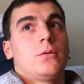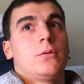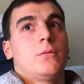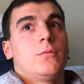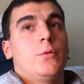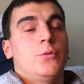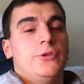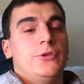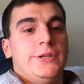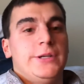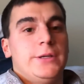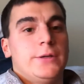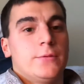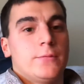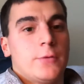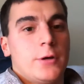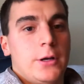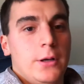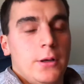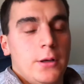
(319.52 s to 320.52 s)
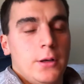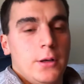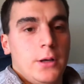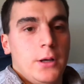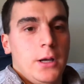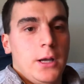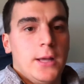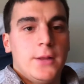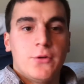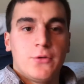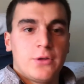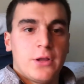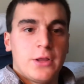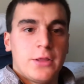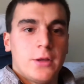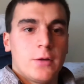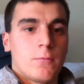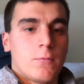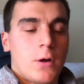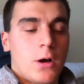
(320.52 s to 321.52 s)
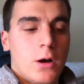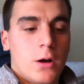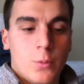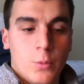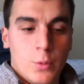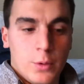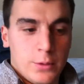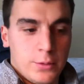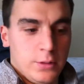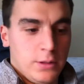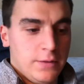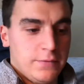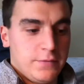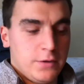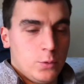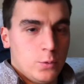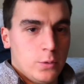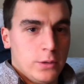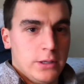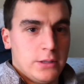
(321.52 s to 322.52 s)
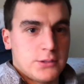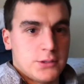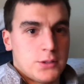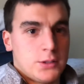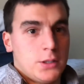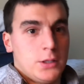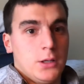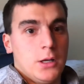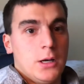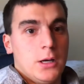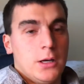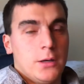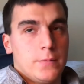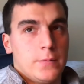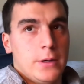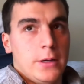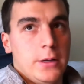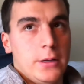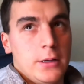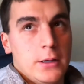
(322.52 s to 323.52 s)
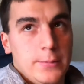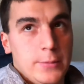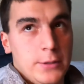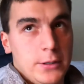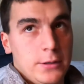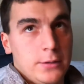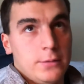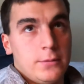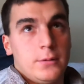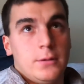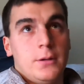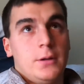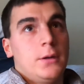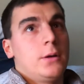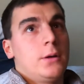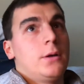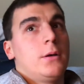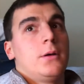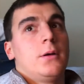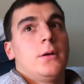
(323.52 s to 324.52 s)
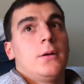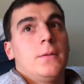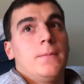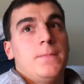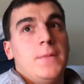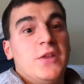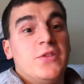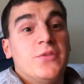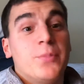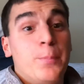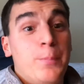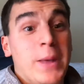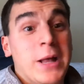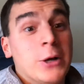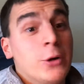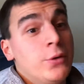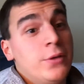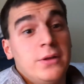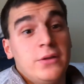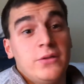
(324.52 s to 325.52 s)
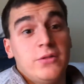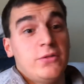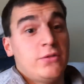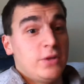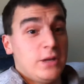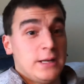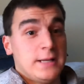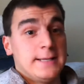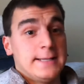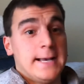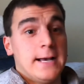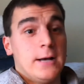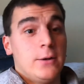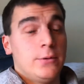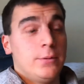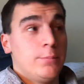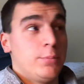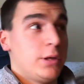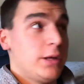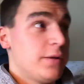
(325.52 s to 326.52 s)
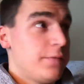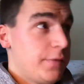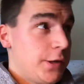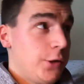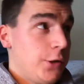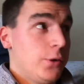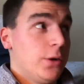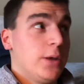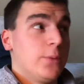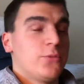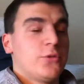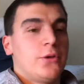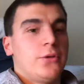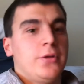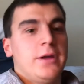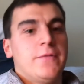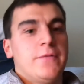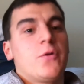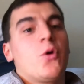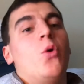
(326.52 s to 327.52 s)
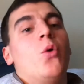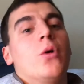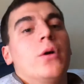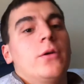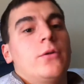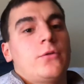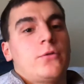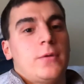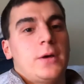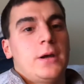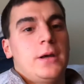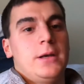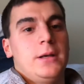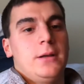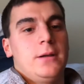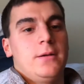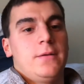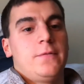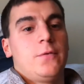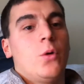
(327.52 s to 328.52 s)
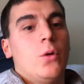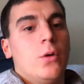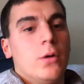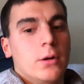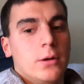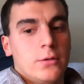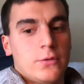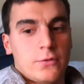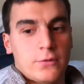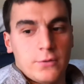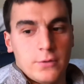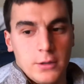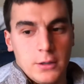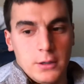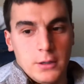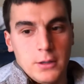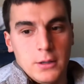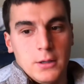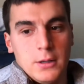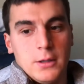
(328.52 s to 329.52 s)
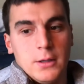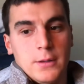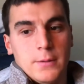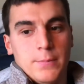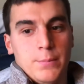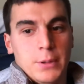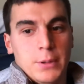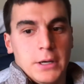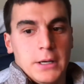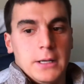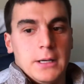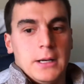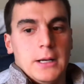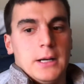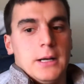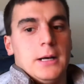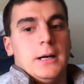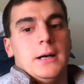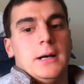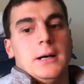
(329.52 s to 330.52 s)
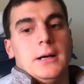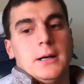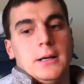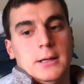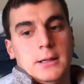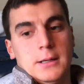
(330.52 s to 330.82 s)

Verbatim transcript: routine, right? And there's nothing wrong with lifting weights a lot, right? I mean, it's better than sitting down and playing video games all day, of course, right? Of course. But uh,